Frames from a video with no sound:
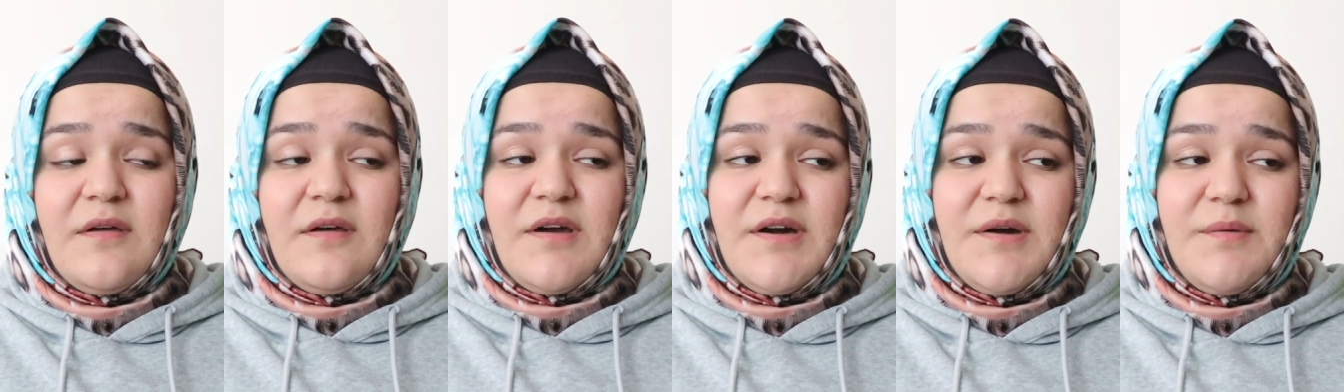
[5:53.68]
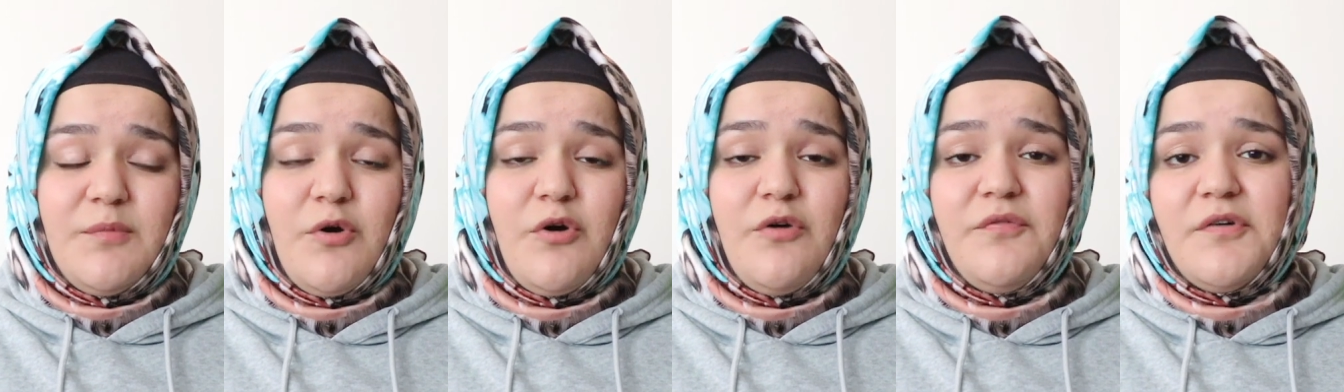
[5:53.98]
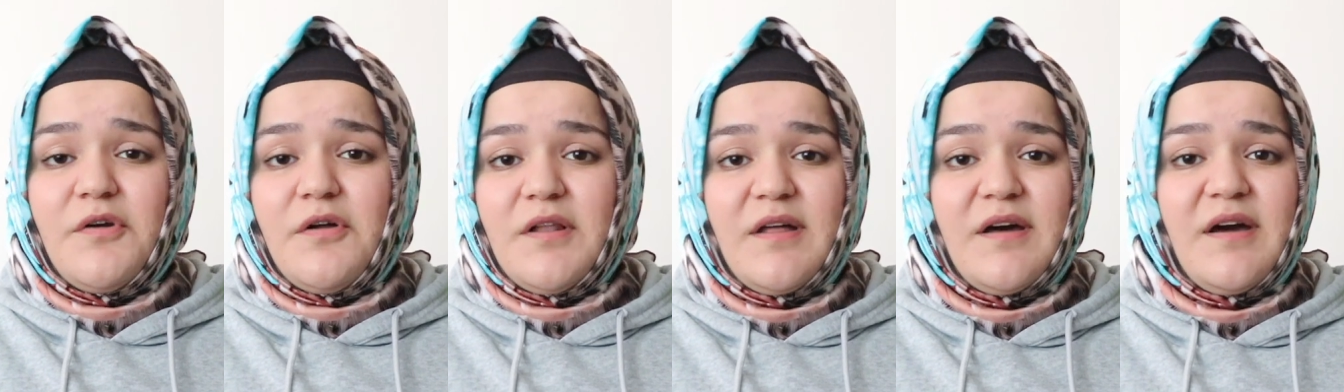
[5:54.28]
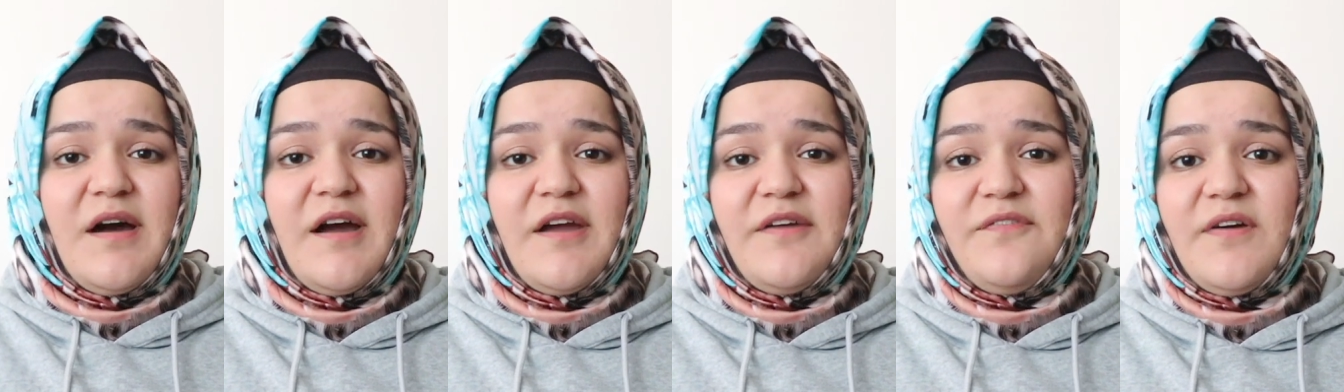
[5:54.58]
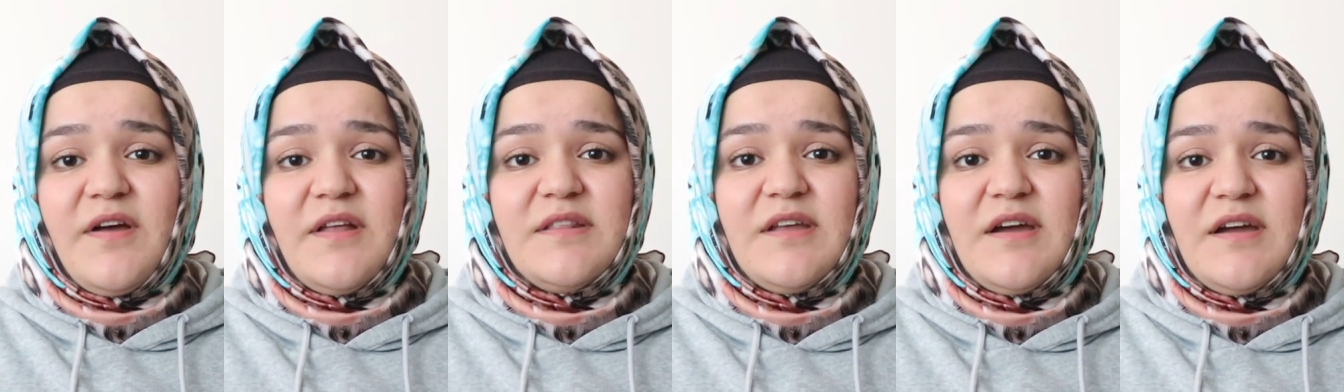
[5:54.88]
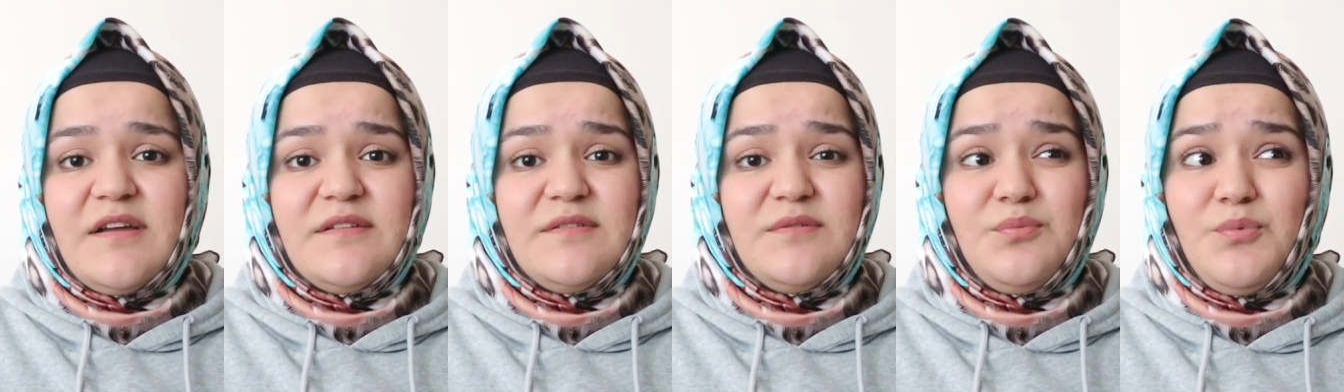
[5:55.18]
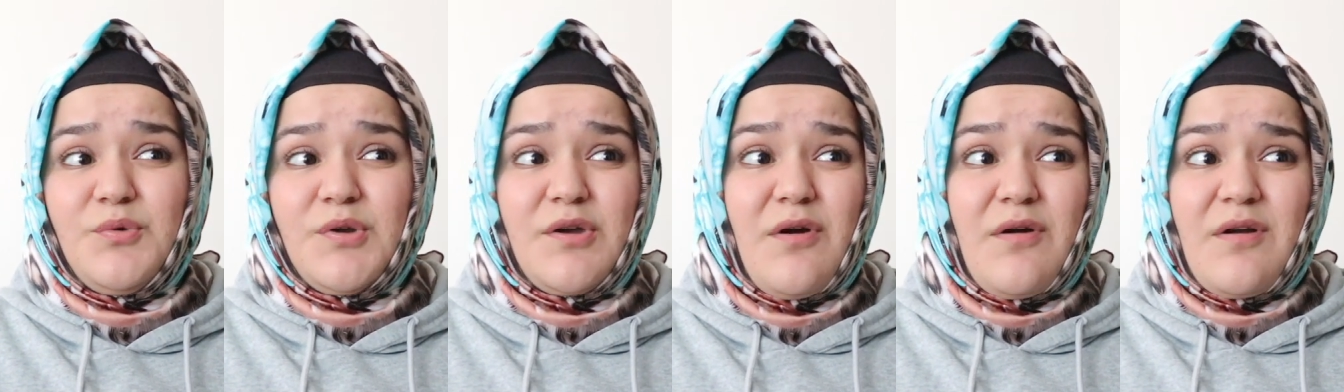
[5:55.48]
Overall, a high fat diet,
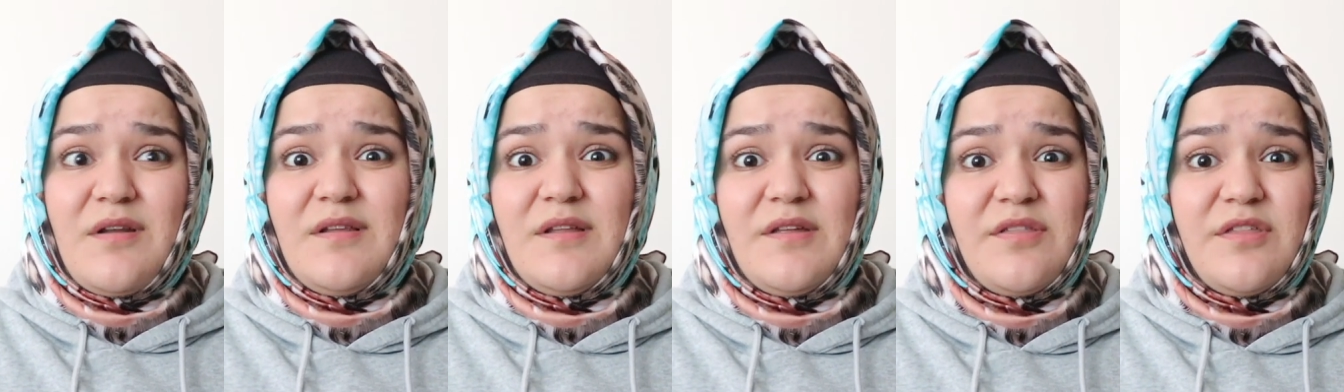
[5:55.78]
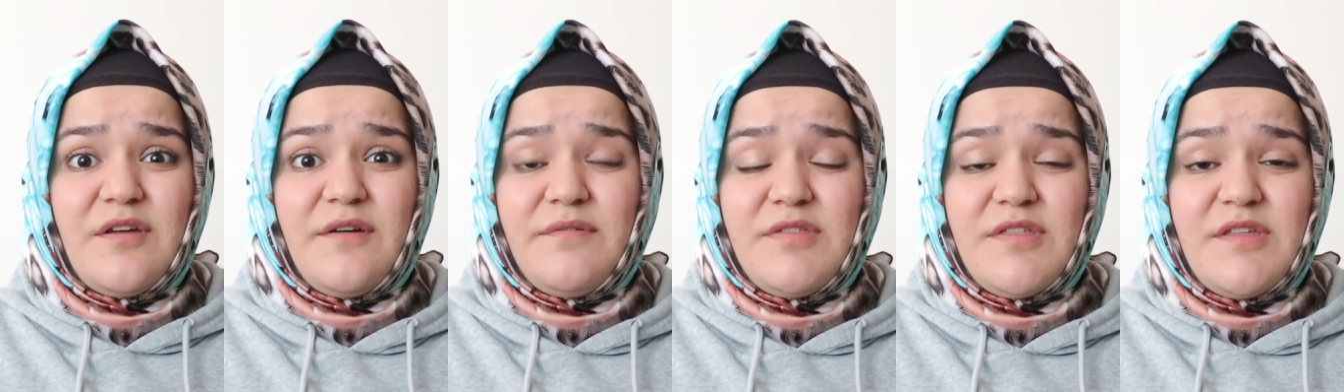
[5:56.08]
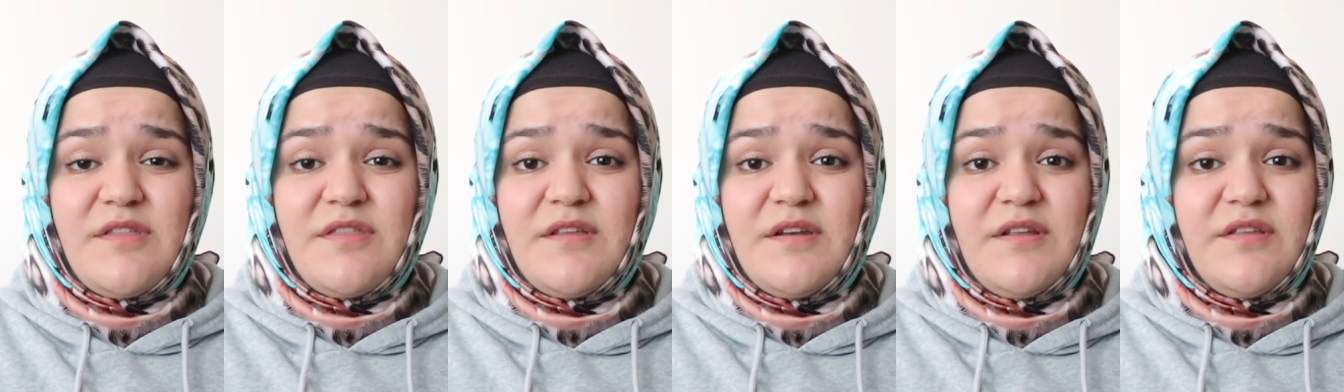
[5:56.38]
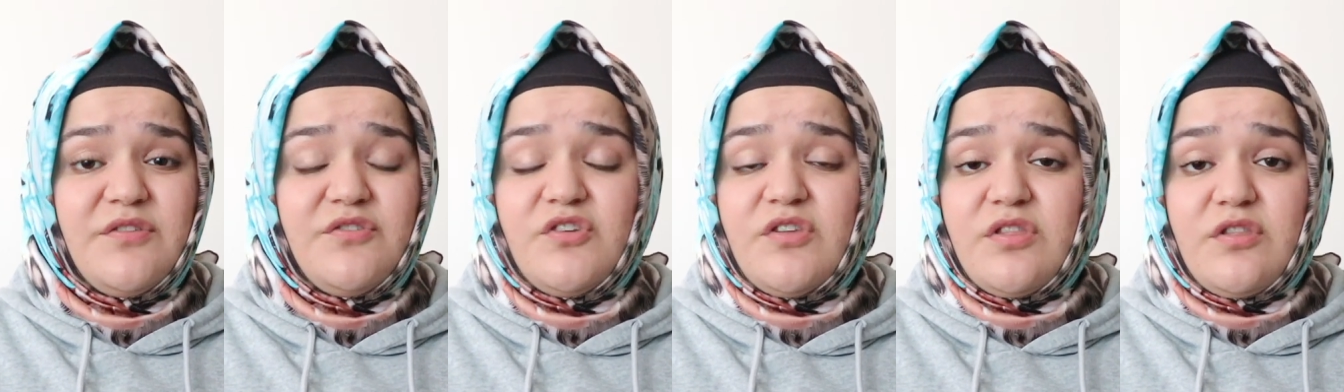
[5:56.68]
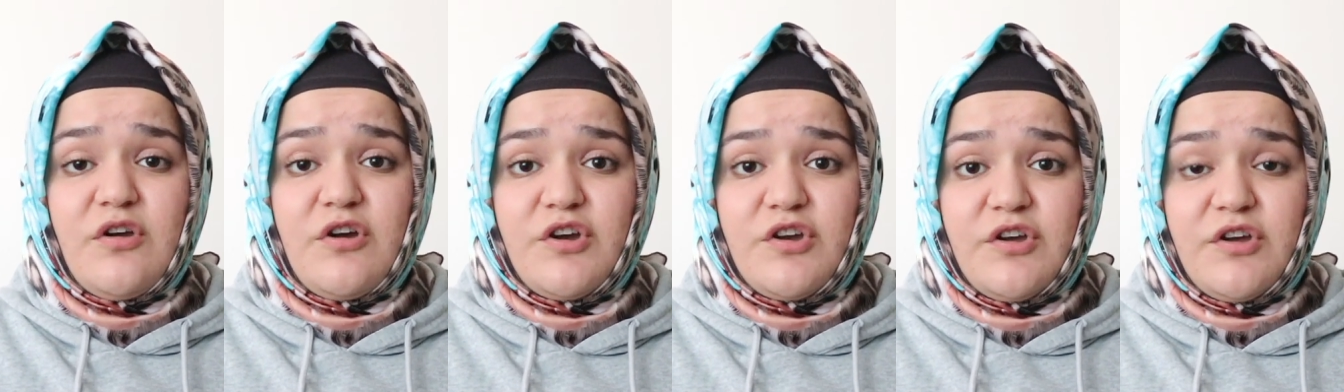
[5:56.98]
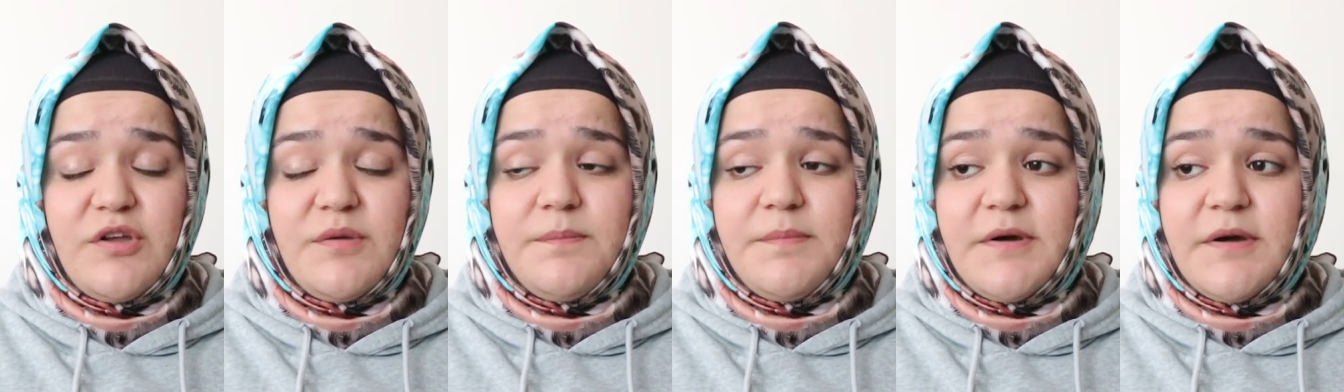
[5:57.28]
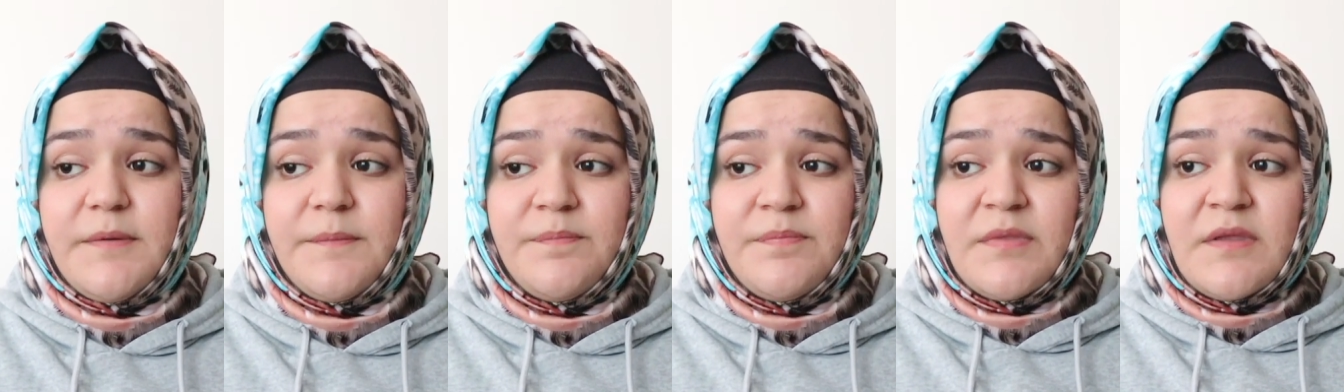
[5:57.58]
regardless of season, it's just not good,
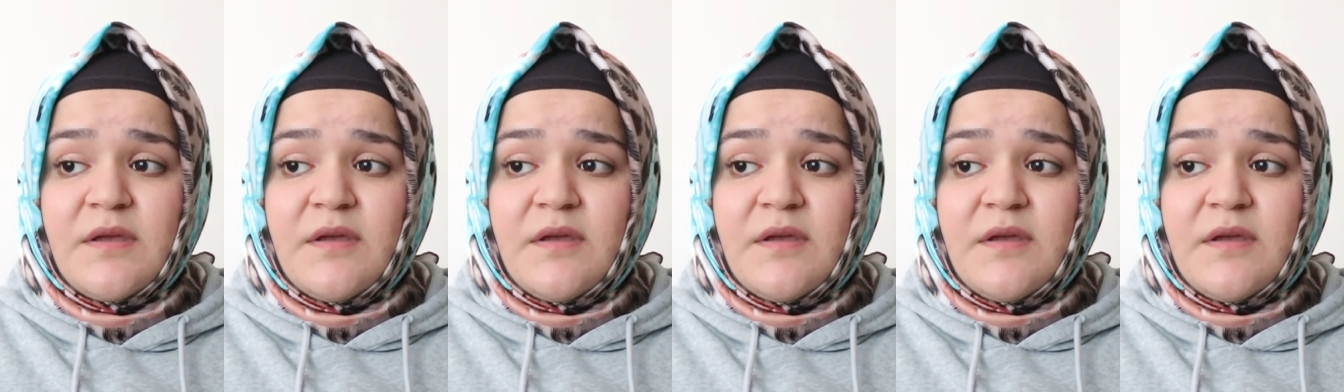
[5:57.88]
but